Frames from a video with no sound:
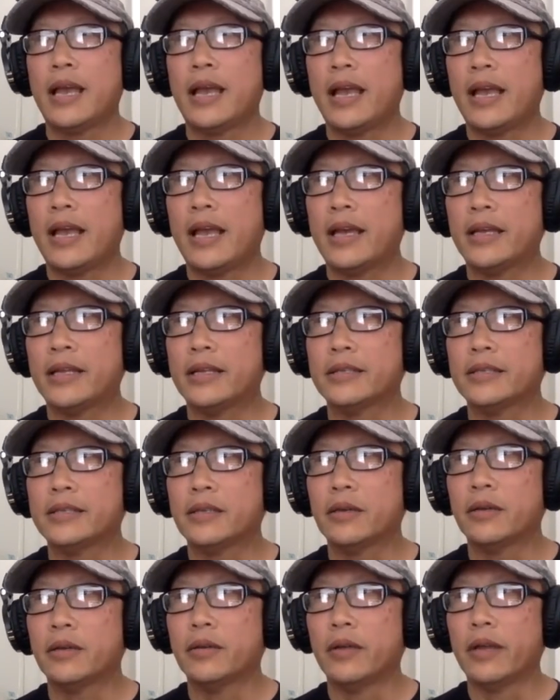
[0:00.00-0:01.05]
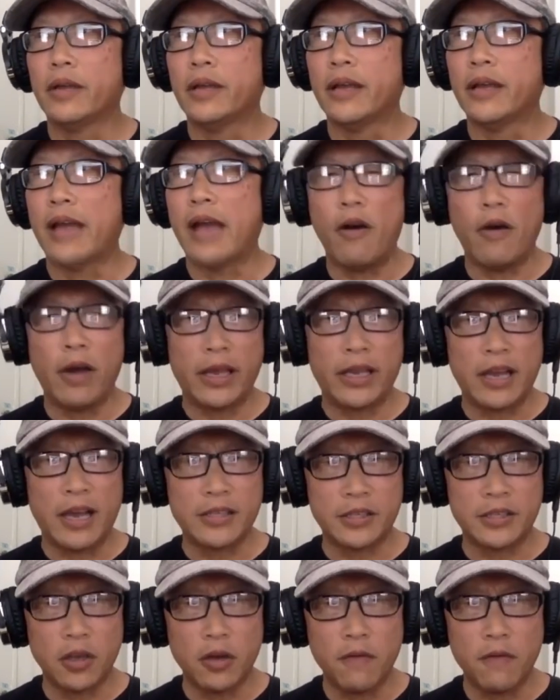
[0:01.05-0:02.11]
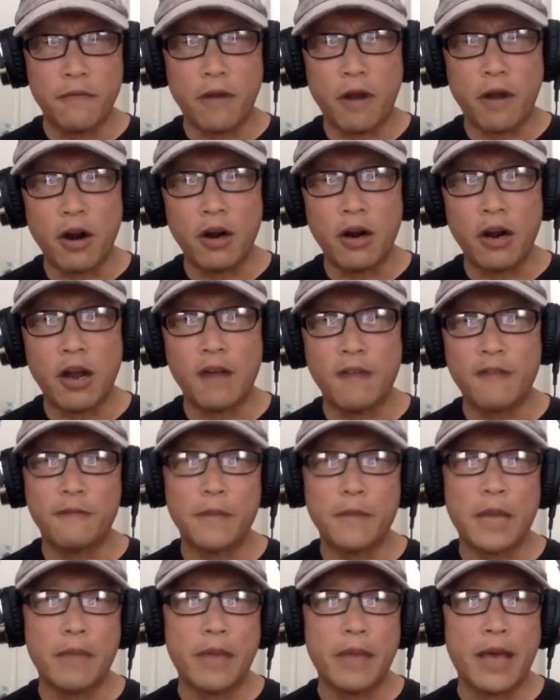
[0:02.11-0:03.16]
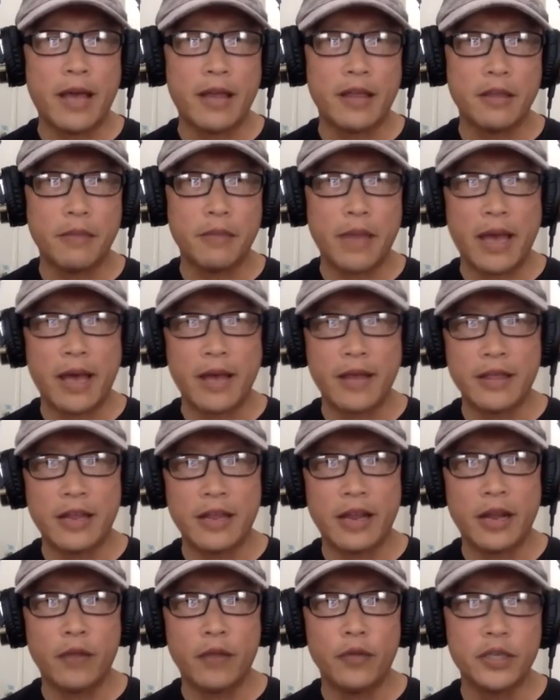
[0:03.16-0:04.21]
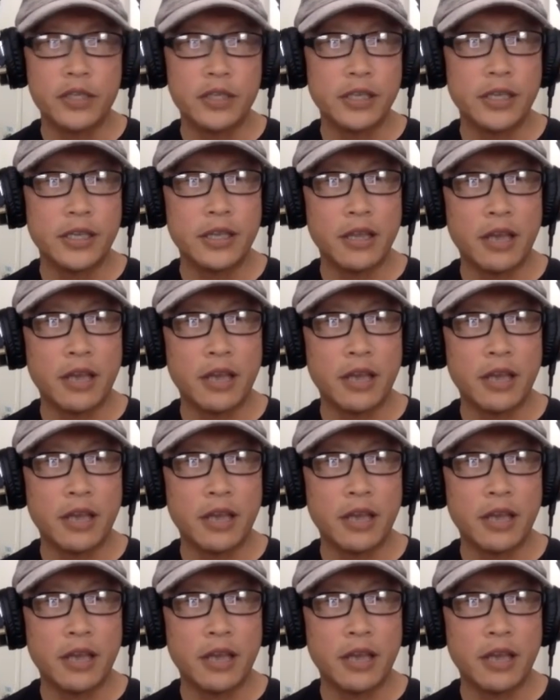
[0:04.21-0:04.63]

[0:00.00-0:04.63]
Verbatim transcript: and how i got so far off of my path the path that i originally